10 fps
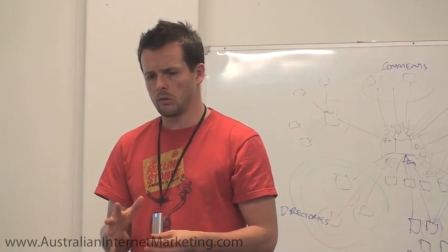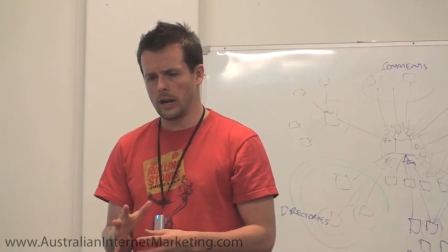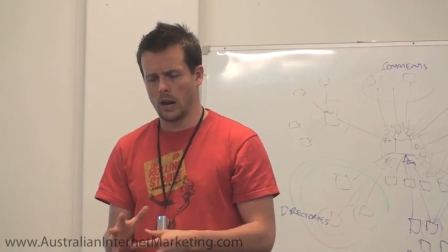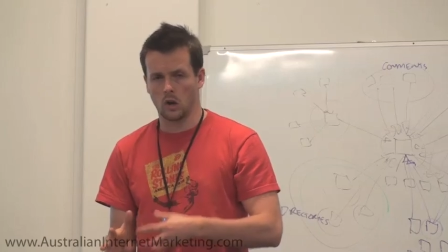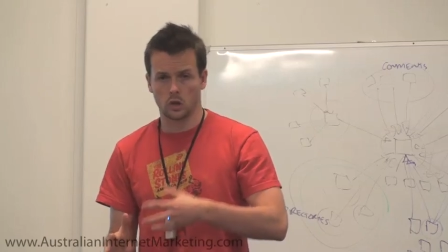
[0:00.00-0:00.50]

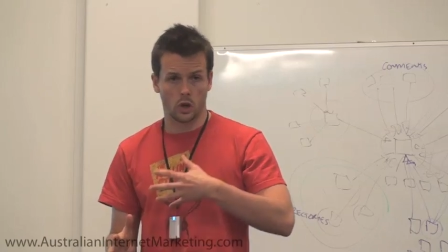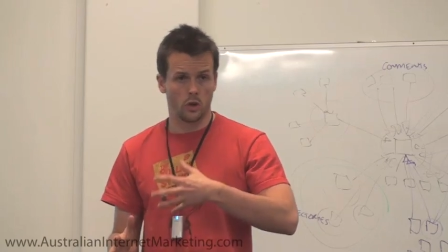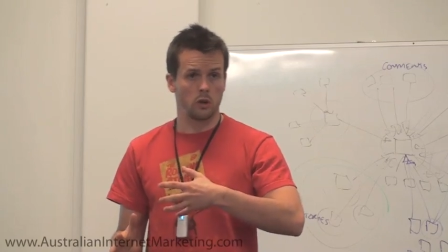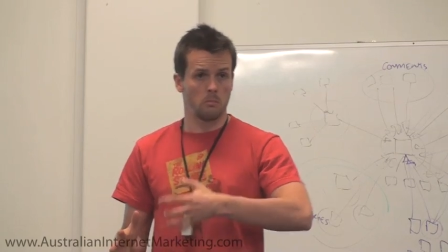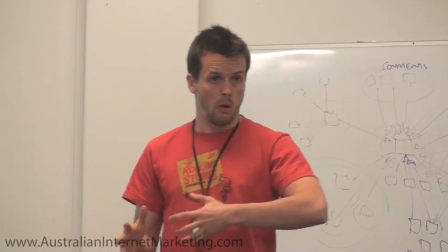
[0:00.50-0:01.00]
and I'll
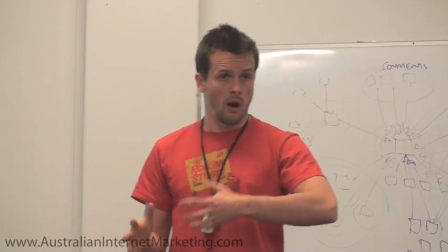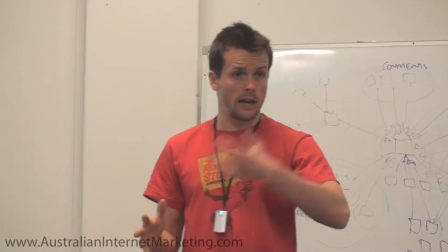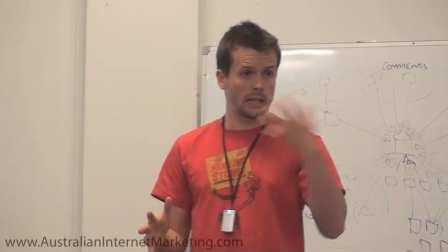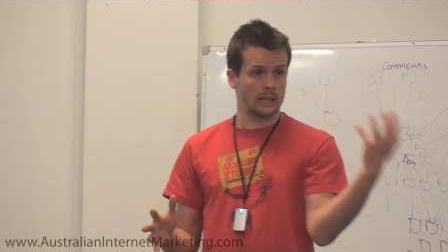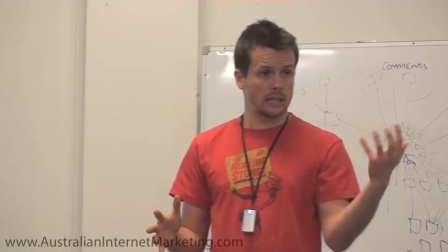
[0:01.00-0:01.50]
show you
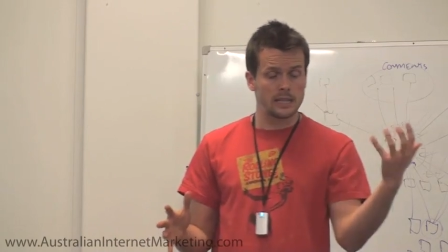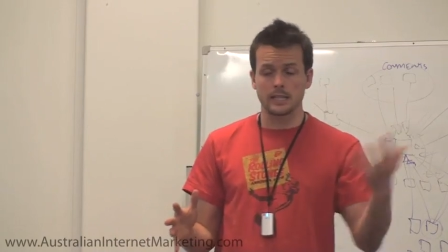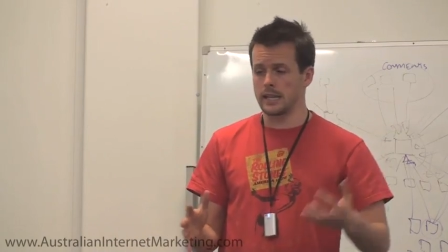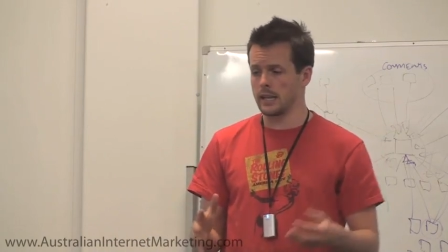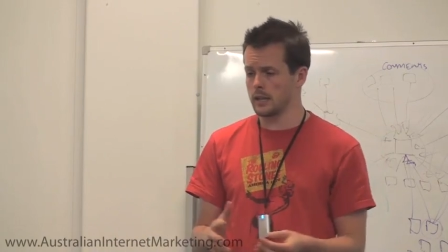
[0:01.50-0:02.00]
my
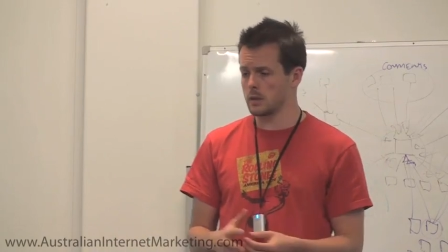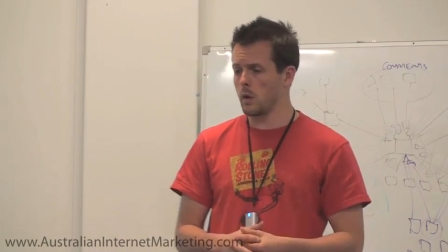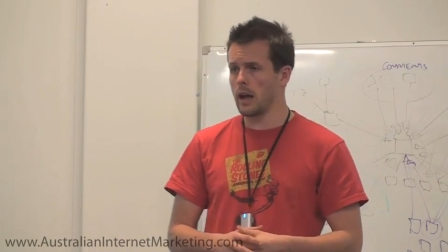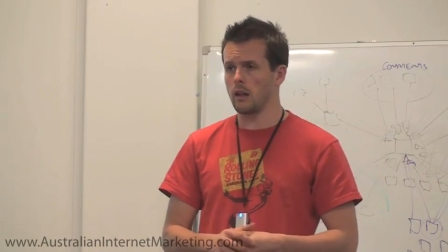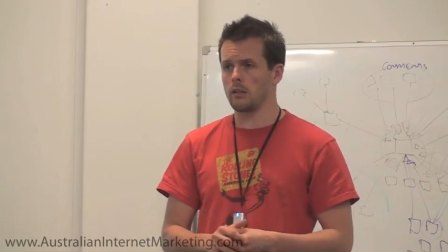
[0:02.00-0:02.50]
listing as
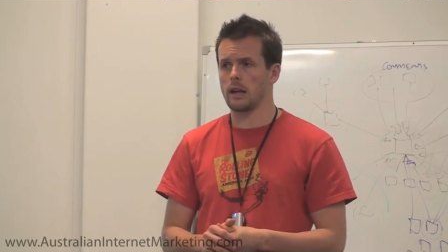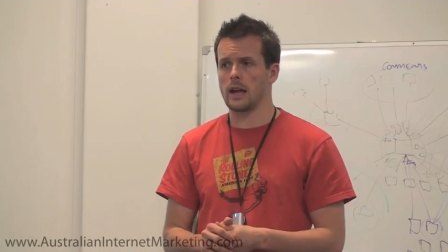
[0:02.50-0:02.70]
well.